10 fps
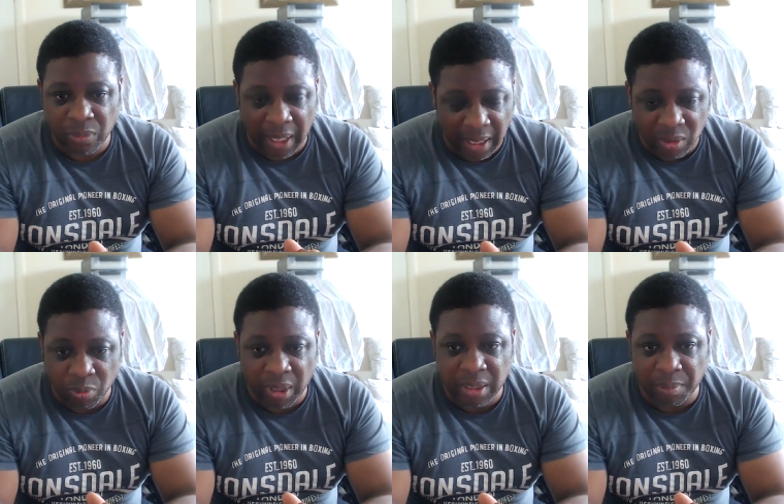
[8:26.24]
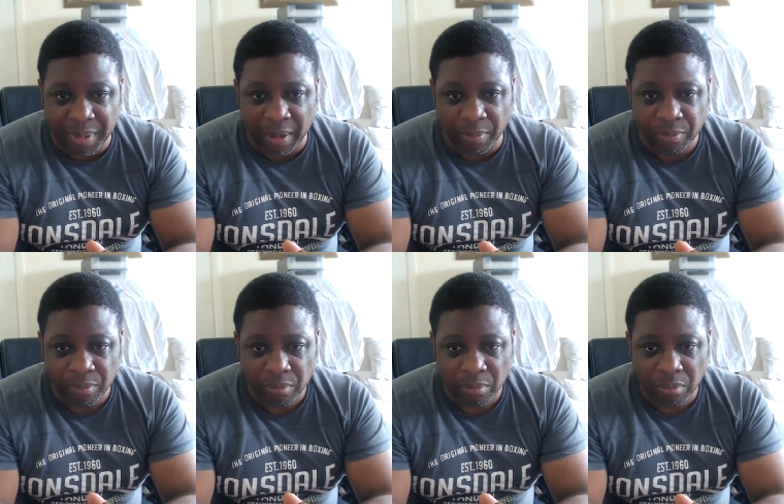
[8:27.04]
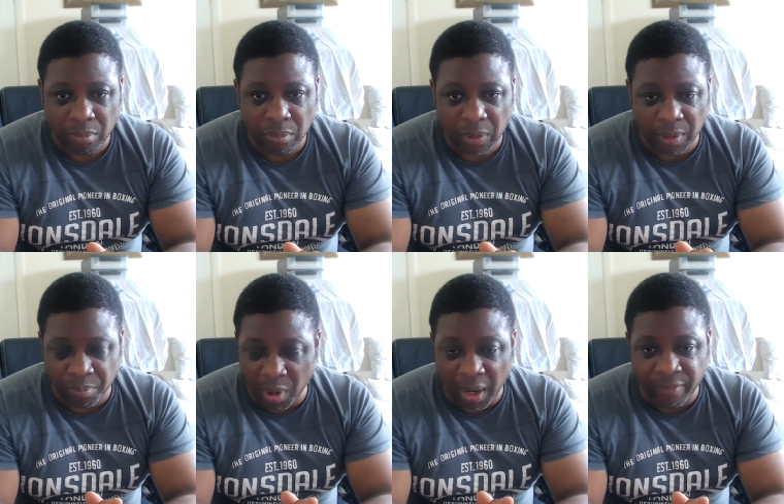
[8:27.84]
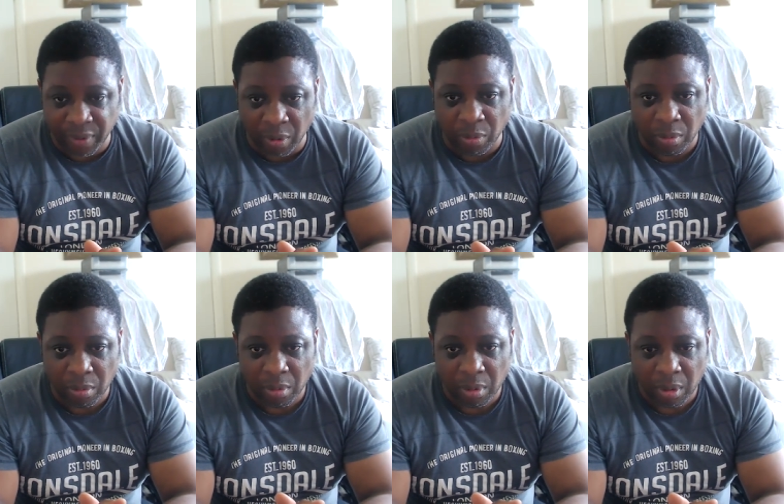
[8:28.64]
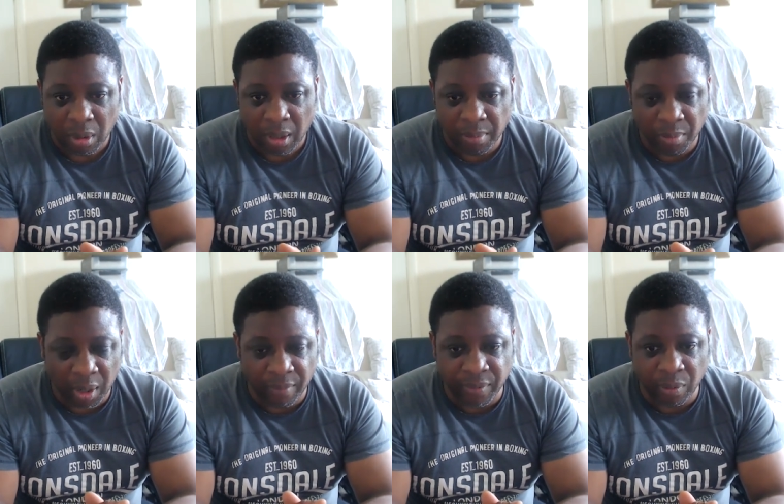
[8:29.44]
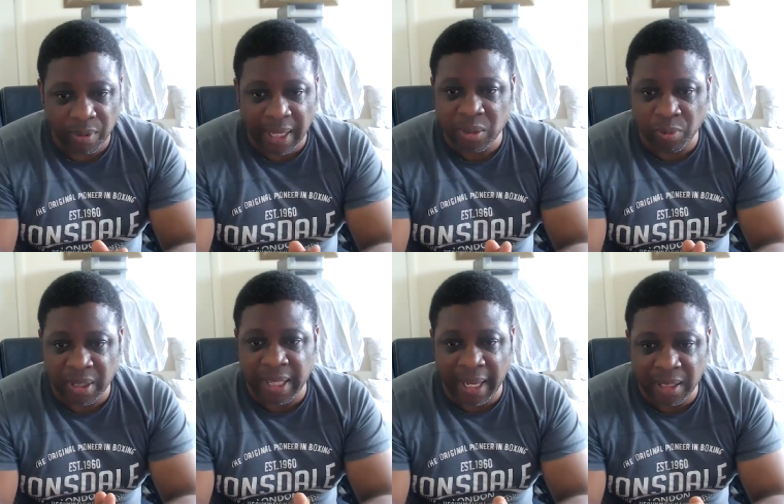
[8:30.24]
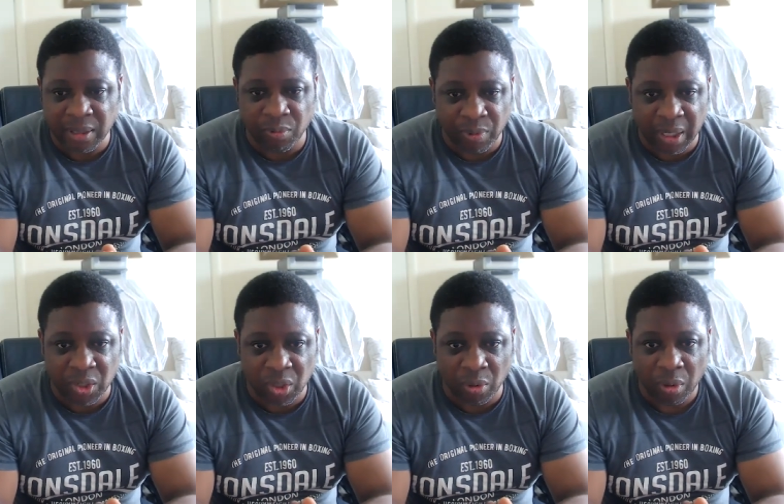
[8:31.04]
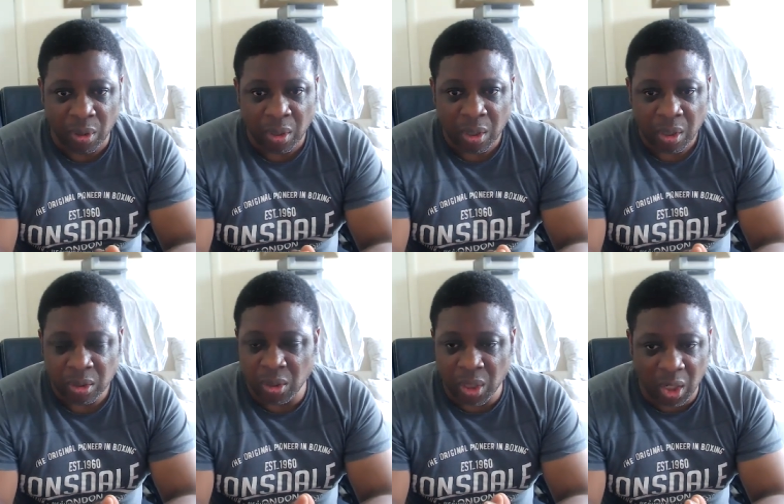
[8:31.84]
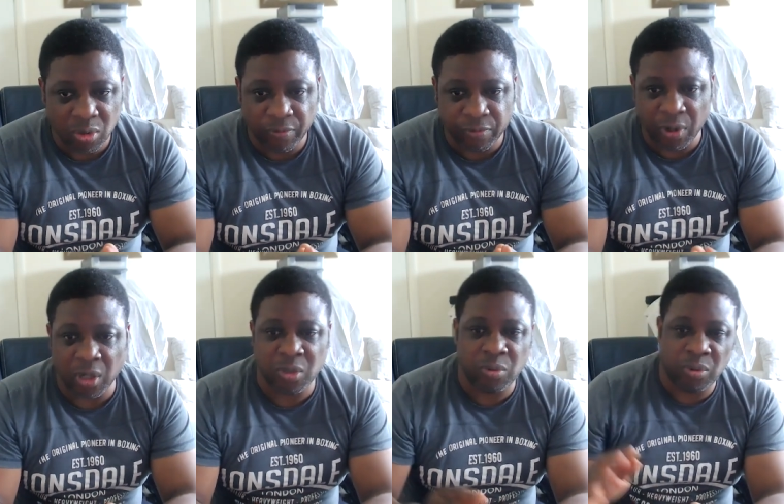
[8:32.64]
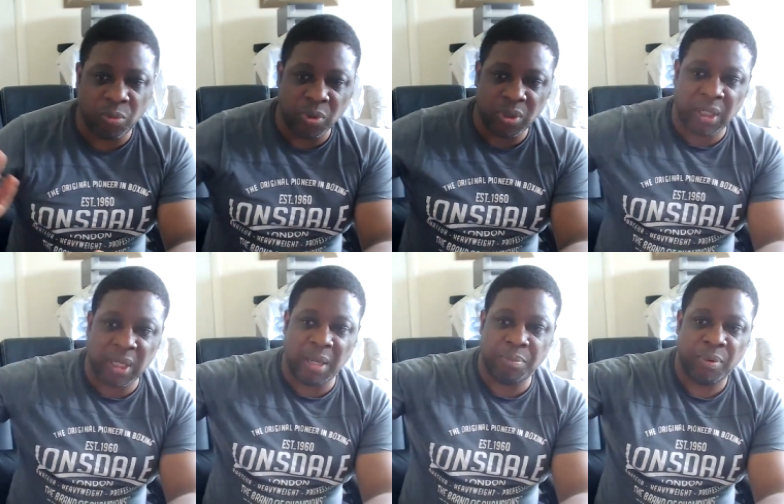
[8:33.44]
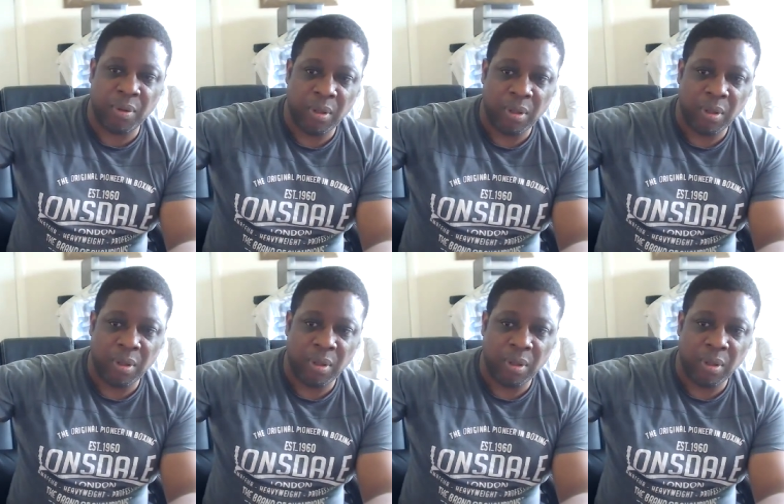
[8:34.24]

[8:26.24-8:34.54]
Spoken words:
That is what it's about, in my view. My view. That's what, that is the real issue. So Nigel Farage wants to keep